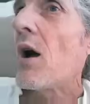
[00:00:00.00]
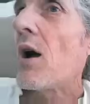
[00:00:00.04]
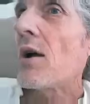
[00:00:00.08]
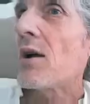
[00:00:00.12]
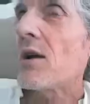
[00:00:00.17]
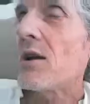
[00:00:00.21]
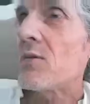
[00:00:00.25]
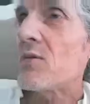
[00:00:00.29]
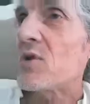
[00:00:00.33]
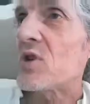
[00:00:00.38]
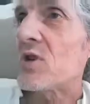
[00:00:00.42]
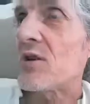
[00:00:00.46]

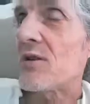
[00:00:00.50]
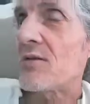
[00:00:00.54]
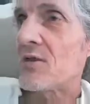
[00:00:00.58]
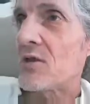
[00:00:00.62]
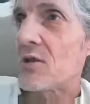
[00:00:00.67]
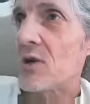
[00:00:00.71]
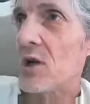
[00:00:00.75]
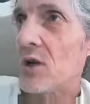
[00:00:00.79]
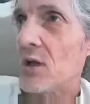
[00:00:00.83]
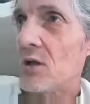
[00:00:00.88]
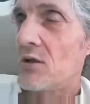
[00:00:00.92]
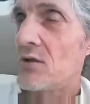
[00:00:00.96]
I keep
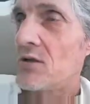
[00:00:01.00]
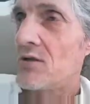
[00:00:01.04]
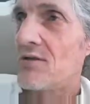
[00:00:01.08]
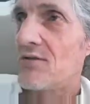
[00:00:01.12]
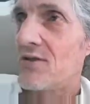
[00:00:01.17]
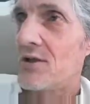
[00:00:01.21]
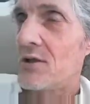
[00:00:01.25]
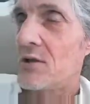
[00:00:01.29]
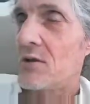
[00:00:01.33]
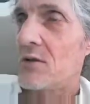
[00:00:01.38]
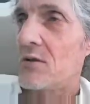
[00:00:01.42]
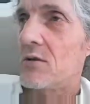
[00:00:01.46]
several gallons
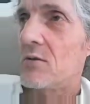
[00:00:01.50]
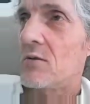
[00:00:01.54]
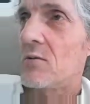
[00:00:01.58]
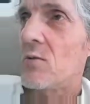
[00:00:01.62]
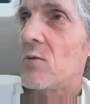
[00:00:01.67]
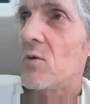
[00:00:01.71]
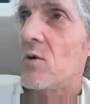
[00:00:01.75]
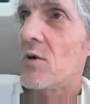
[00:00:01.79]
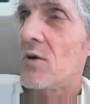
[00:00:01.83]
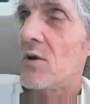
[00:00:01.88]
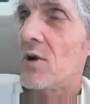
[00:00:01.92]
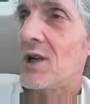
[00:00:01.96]
of
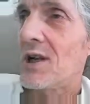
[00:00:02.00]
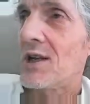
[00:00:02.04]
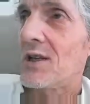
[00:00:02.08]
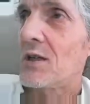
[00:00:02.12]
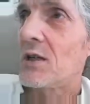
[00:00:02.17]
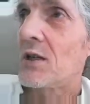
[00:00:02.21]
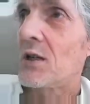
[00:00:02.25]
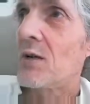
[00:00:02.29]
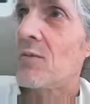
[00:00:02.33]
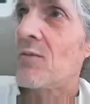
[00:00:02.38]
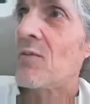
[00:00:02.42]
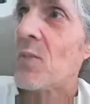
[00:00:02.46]
distilled water
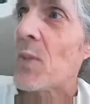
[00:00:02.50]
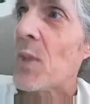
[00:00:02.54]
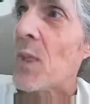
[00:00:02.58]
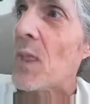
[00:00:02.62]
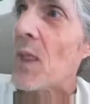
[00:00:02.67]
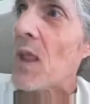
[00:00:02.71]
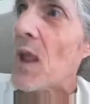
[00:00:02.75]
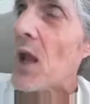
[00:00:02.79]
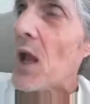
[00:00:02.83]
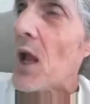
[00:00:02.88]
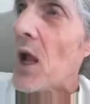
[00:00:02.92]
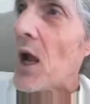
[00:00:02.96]
handy,
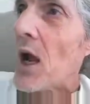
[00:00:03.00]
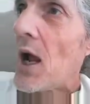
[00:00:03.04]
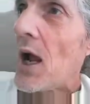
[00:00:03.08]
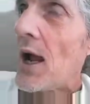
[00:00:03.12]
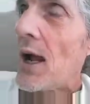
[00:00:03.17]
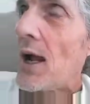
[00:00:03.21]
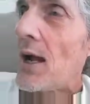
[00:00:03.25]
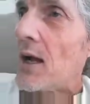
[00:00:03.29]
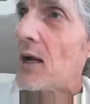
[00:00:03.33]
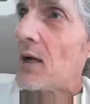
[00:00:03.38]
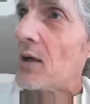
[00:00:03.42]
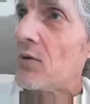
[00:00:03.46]

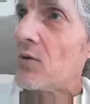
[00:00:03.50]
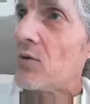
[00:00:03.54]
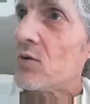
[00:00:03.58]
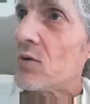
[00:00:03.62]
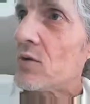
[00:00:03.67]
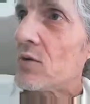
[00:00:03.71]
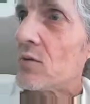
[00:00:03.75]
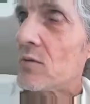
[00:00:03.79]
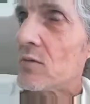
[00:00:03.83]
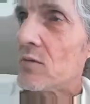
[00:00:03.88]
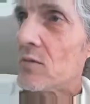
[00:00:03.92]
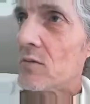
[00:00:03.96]

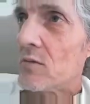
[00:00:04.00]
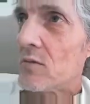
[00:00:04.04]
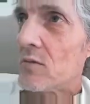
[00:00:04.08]
and